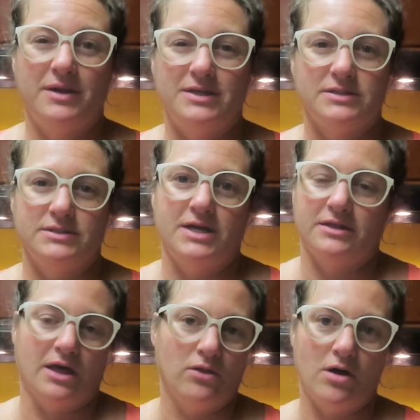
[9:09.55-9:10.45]
It doesn't
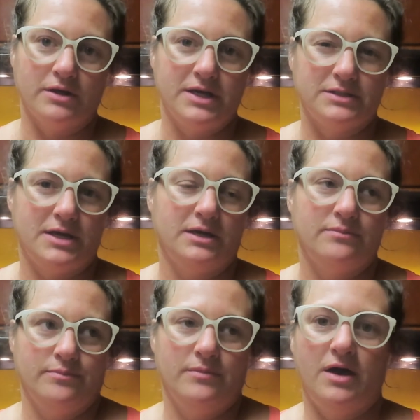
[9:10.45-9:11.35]
take that long. It takes like,
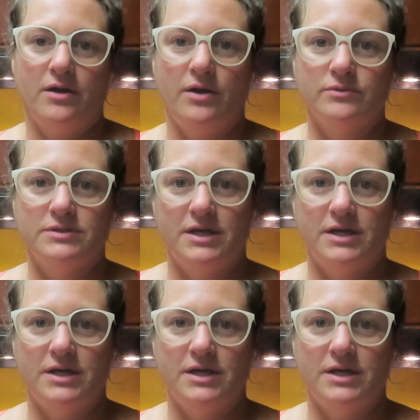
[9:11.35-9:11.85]
I don't know,